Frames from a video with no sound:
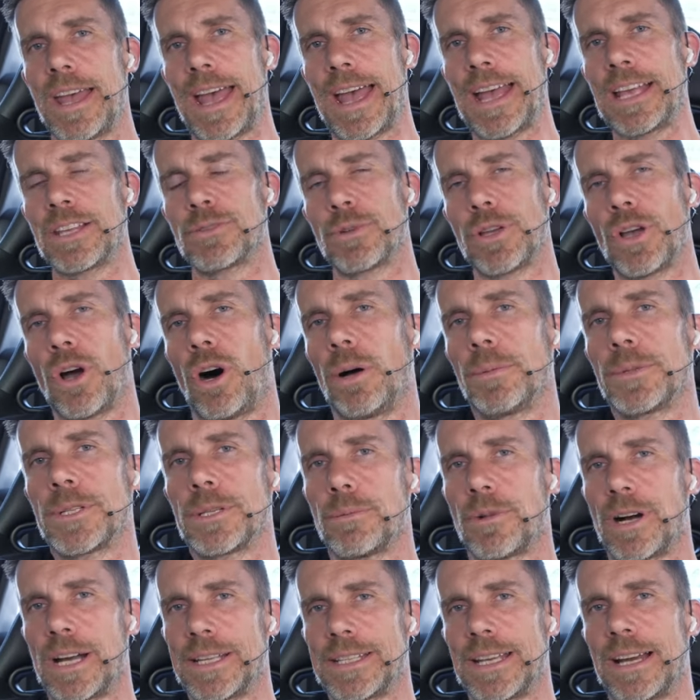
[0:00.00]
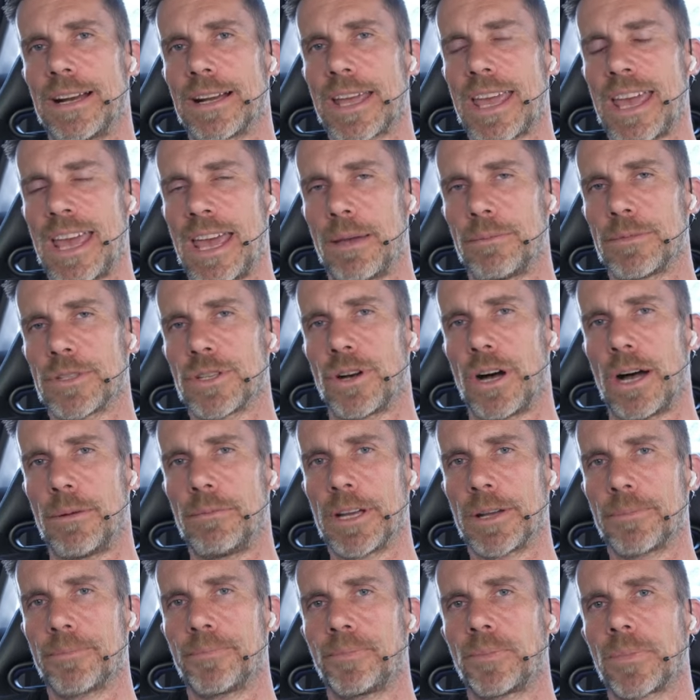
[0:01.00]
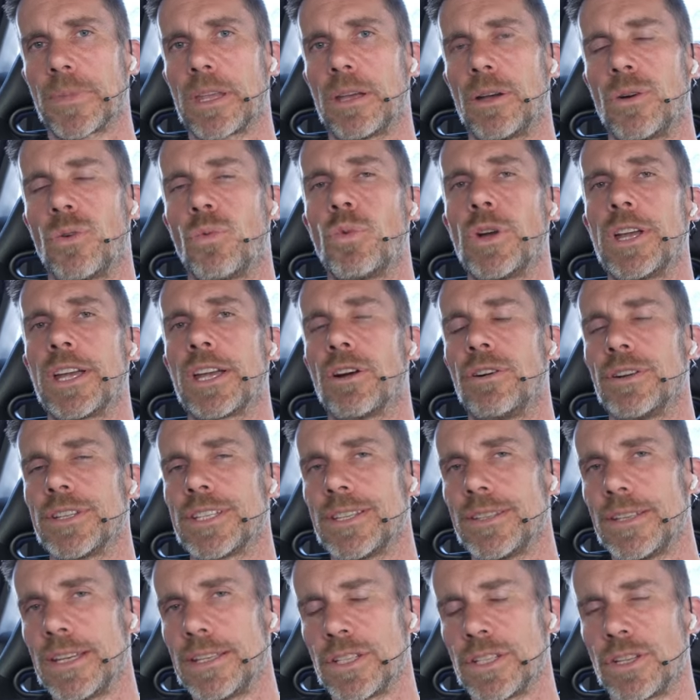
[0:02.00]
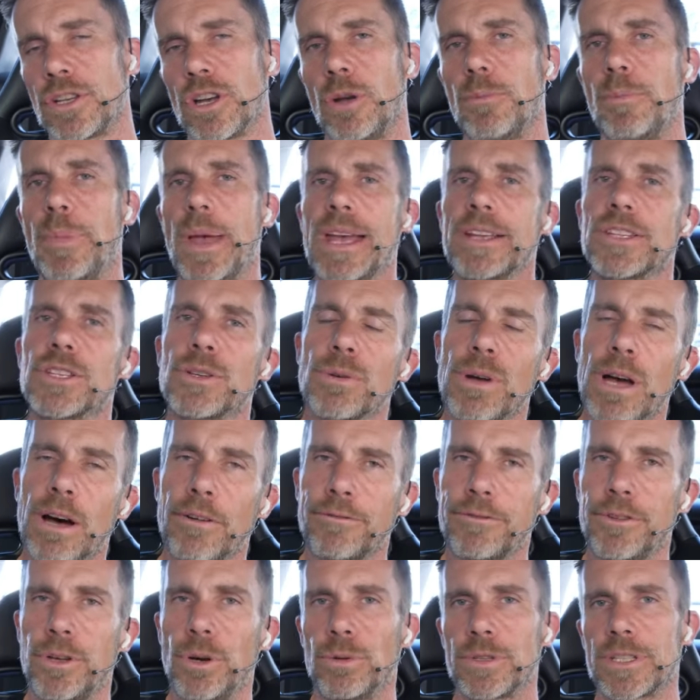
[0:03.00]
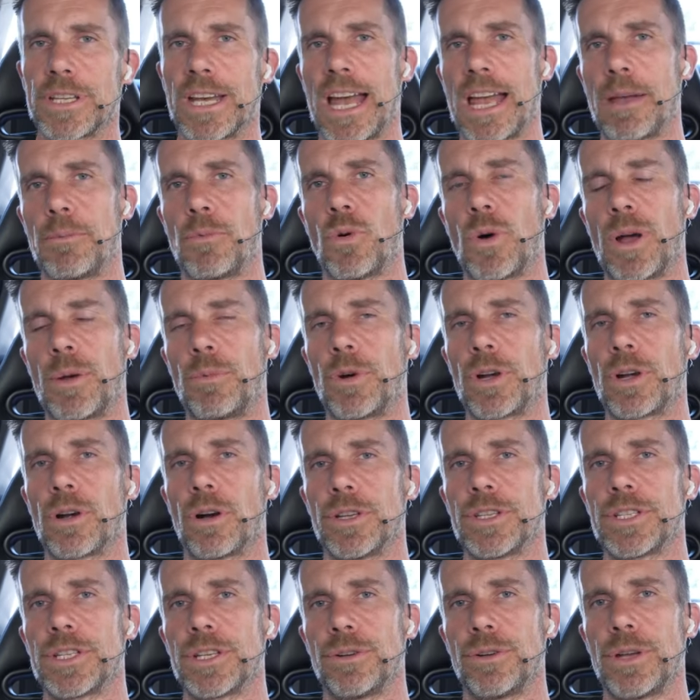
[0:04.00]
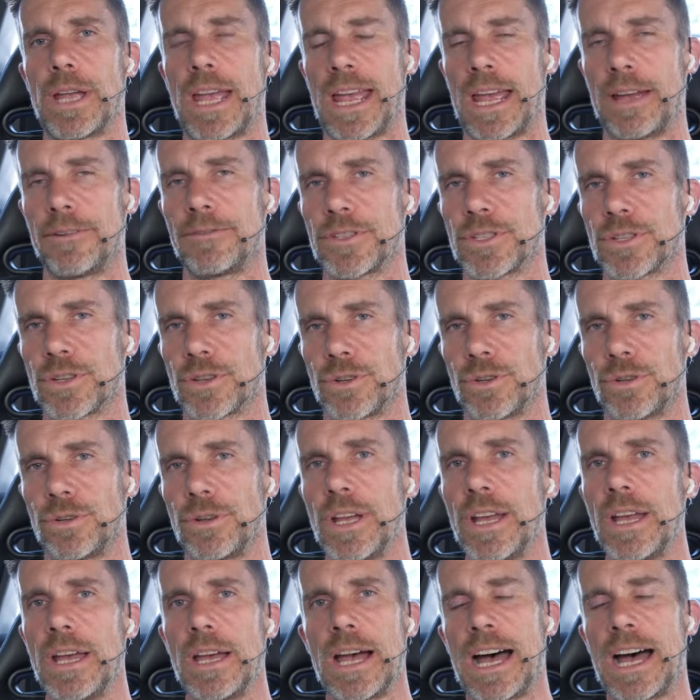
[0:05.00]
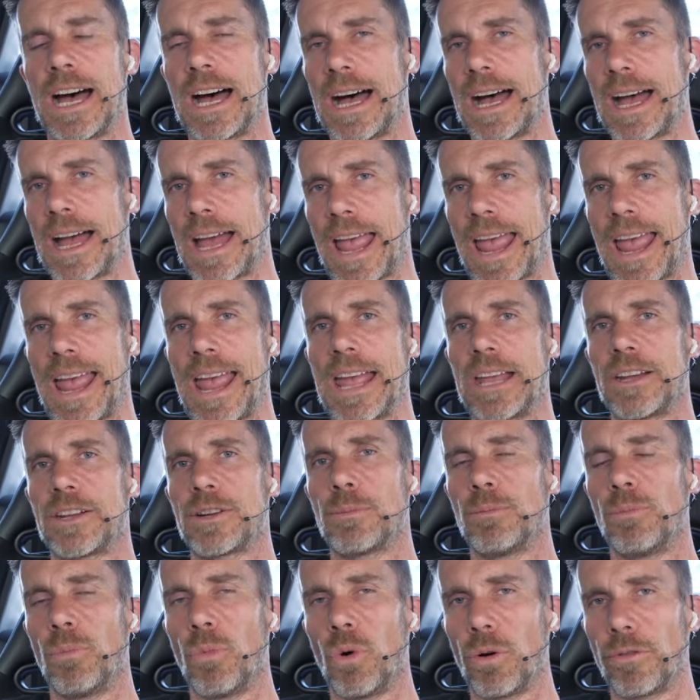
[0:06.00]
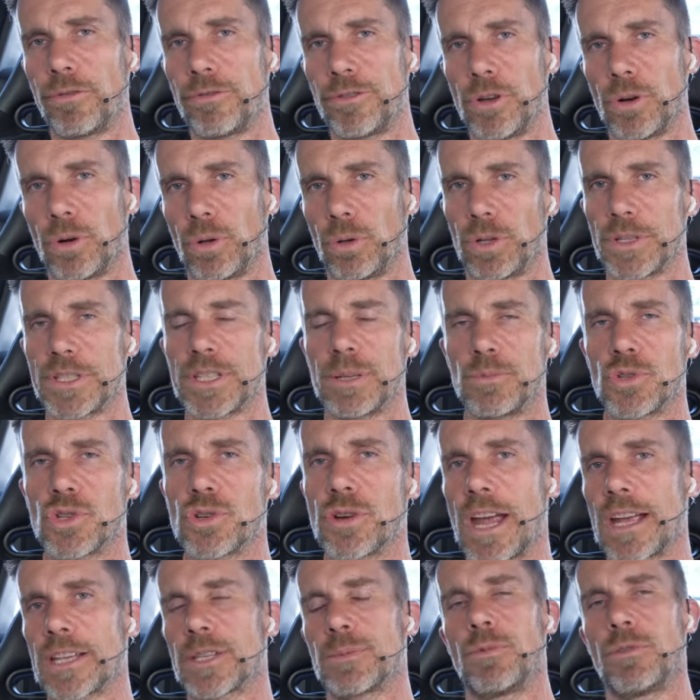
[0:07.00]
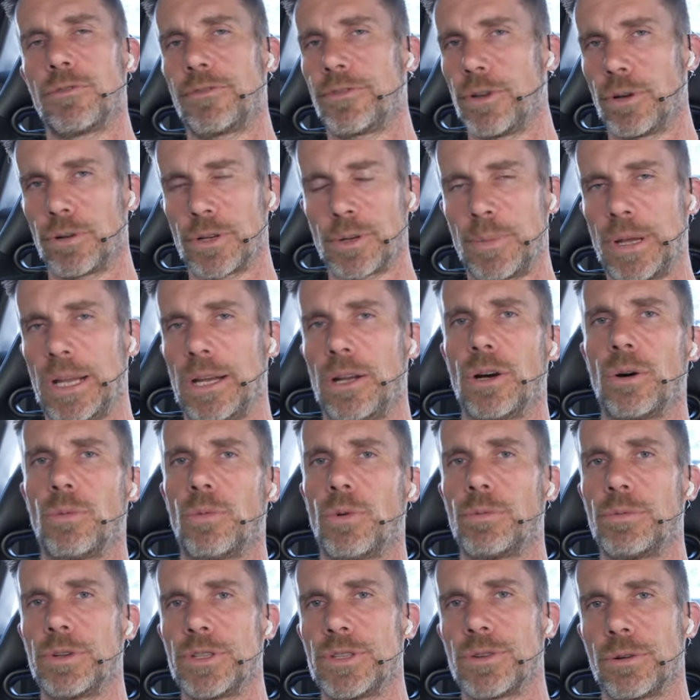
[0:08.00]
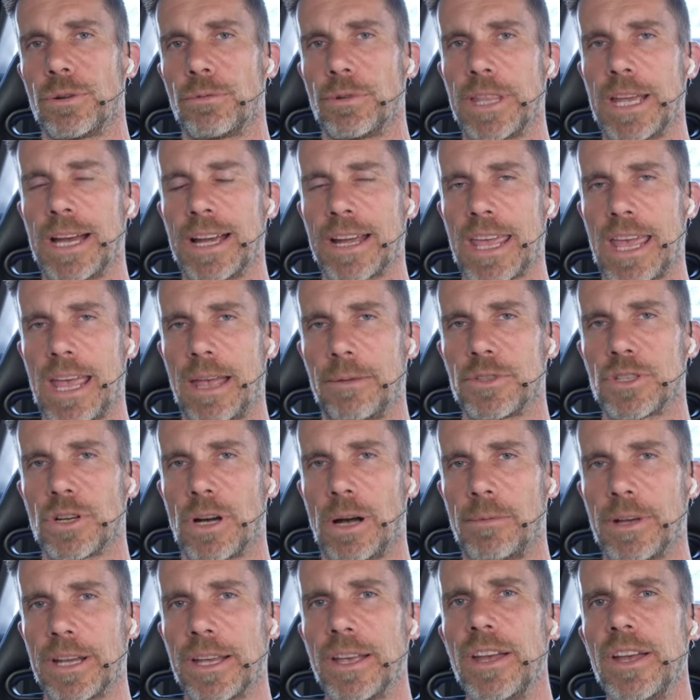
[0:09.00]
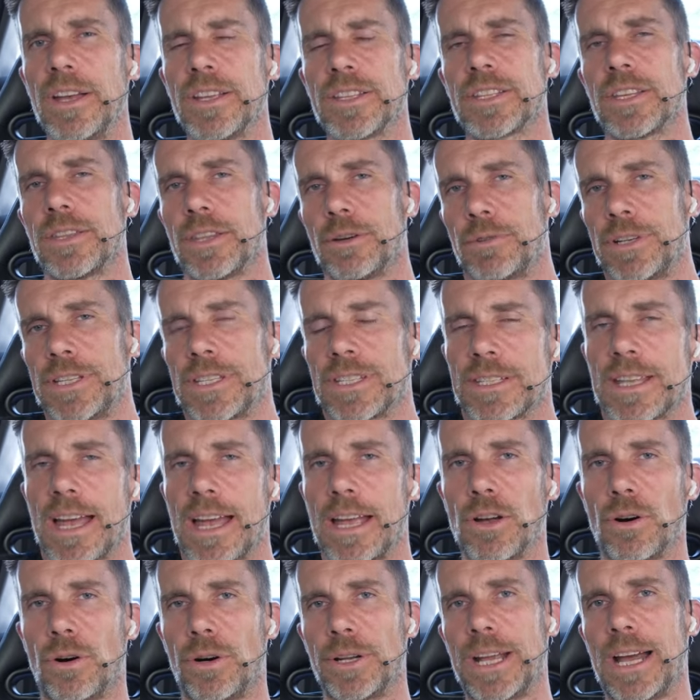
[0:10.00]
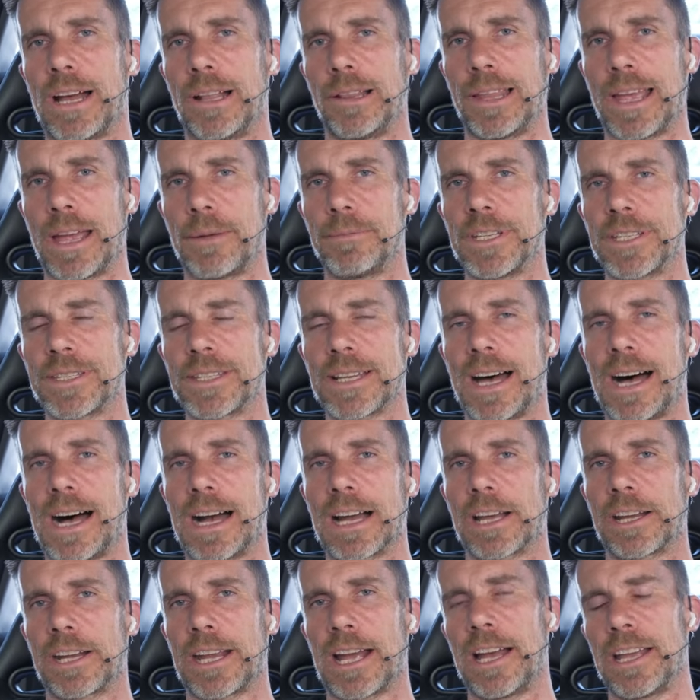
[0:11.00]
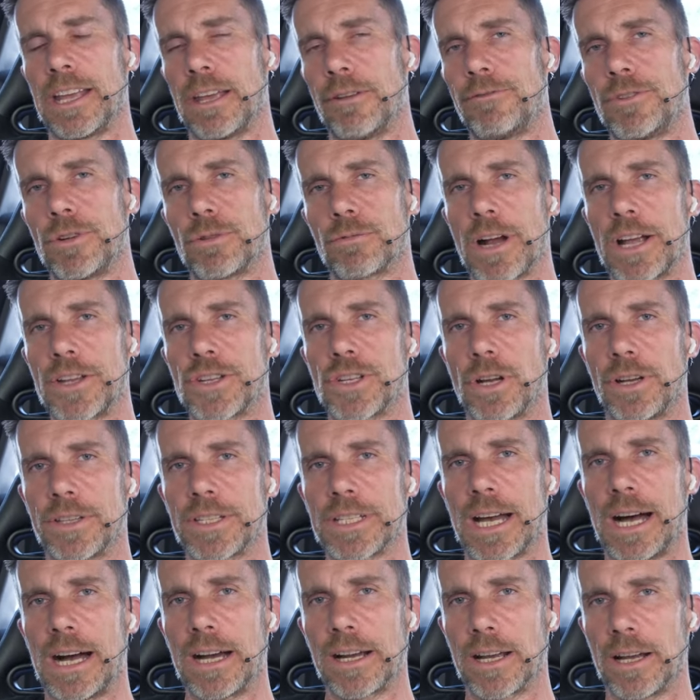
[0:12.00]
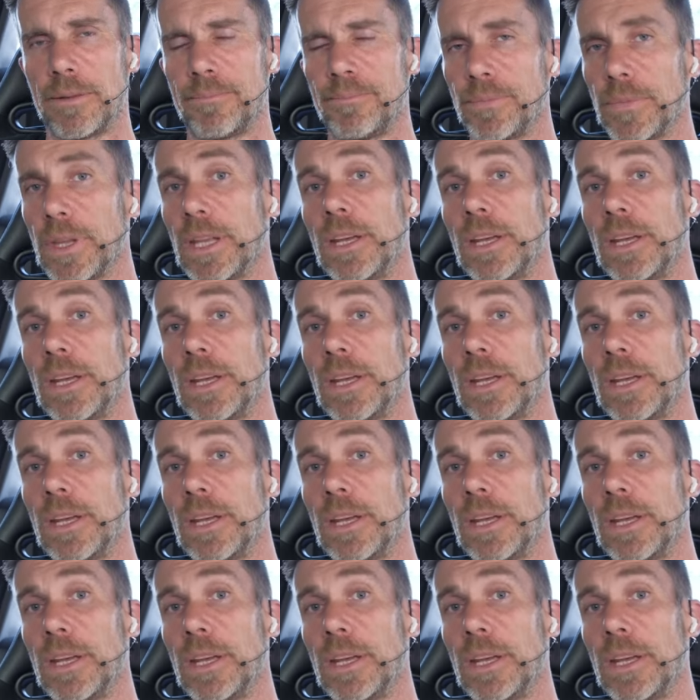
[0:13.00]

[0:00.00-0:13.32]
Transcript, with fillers: As we optimize our cam timing, we're going to need to go back to our fuel table, and we're going to have to add more fuel or subtract more fuel depending on what we're doing with our cam timing, so that we stay on our lambda target, our air fuel ratio target.